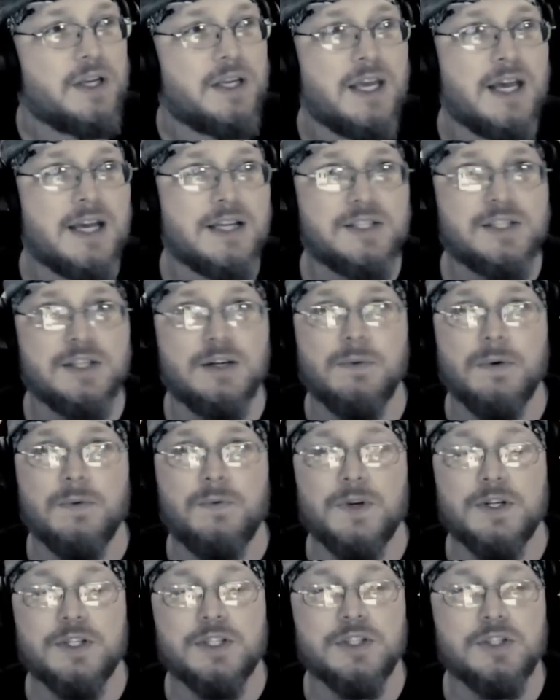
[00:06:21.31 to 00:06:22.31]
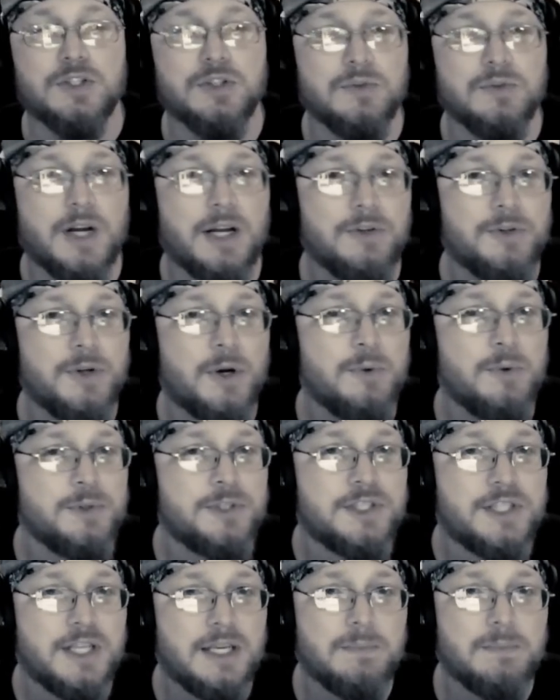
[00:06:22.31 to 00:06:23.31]
Yes, Silverfish and Sharrell don't
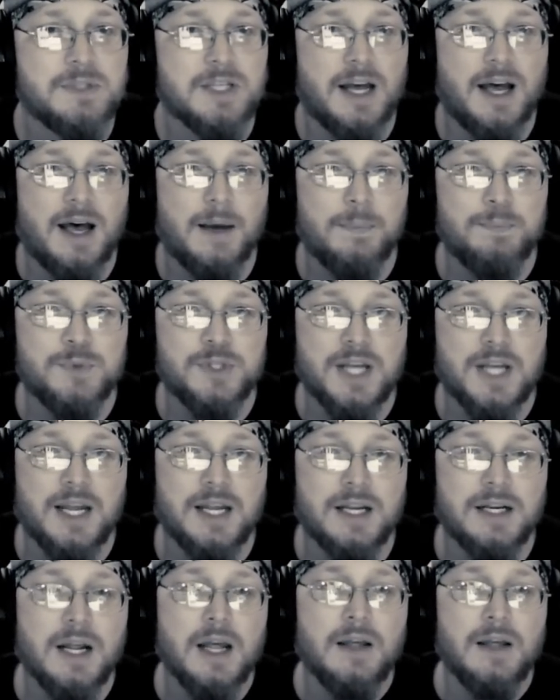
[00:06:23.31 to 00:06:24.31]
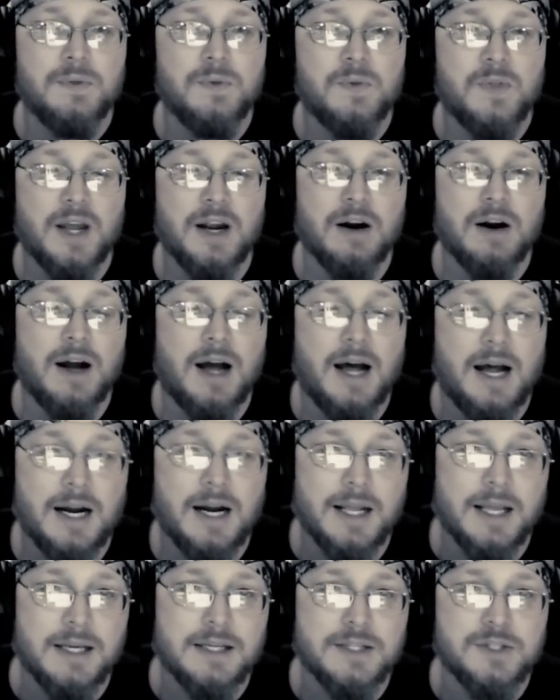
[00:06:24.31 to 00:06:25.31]
seem to update their
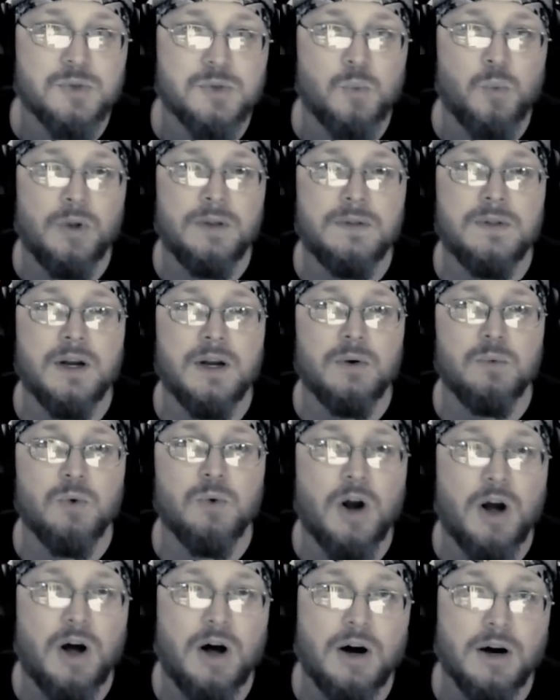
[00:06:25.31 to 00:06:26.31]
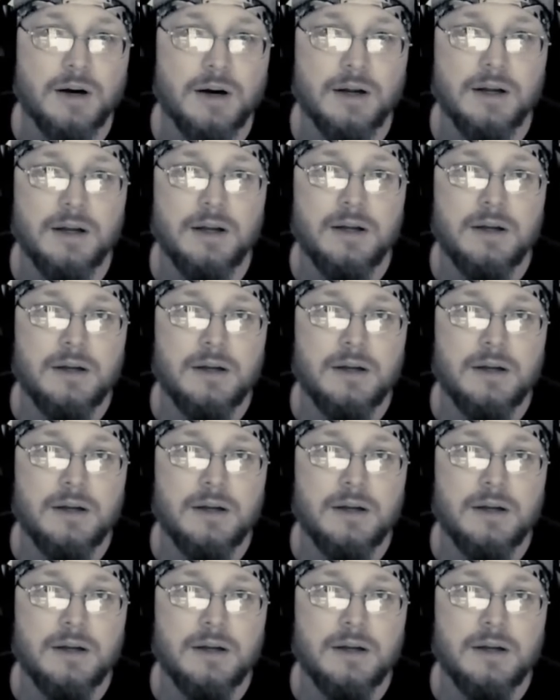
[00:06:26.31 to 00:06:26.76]
audience when they're wrong.